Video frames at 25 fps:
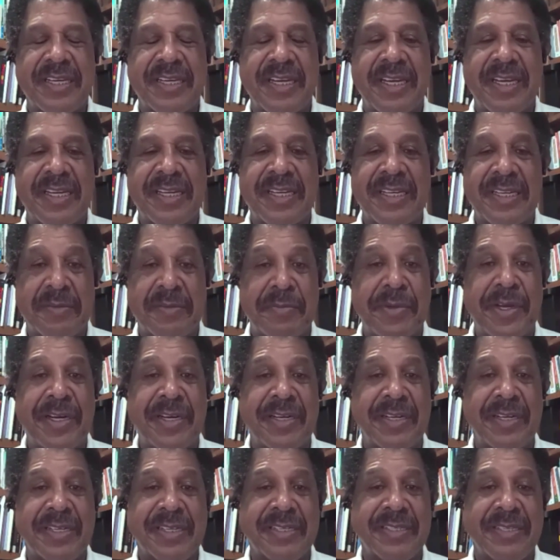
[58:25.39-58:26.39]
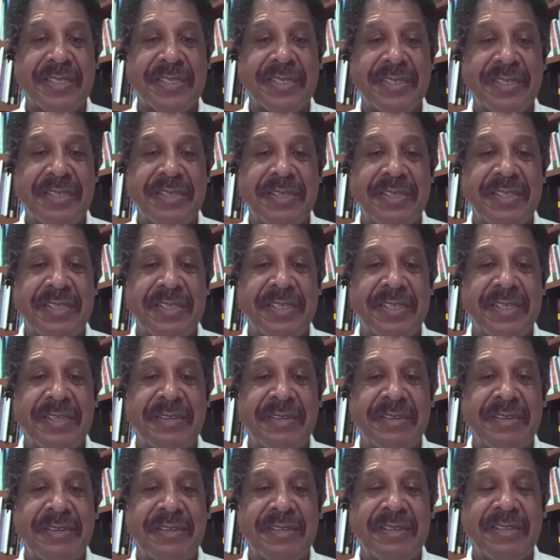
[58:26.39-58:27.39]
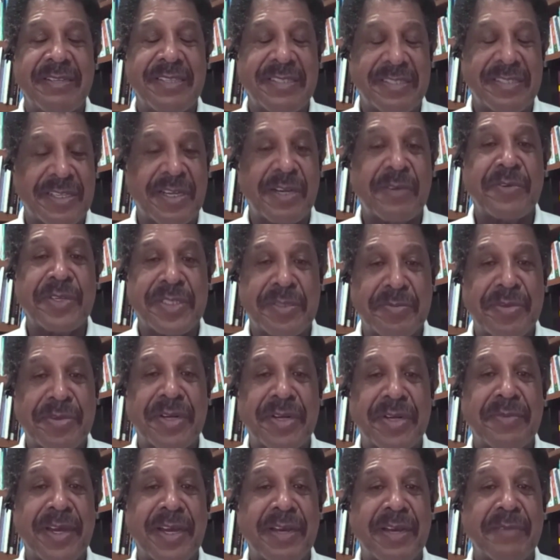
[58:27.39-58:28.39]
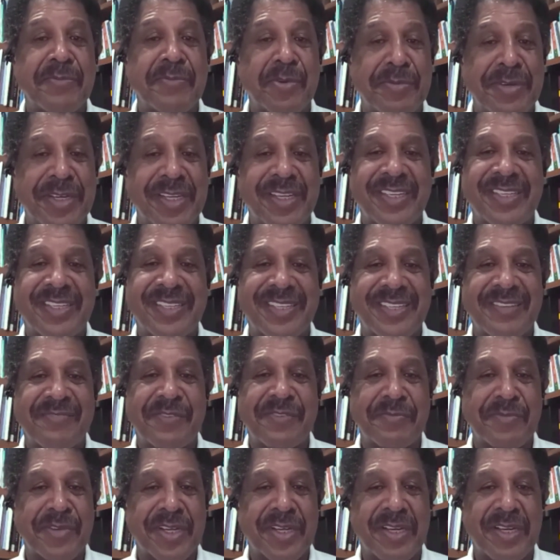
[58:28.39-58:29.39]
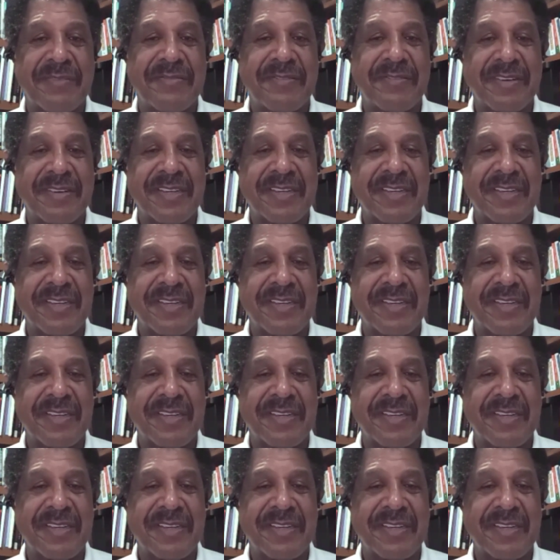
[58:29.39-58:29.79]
And in America, it's always been about mobility from the covered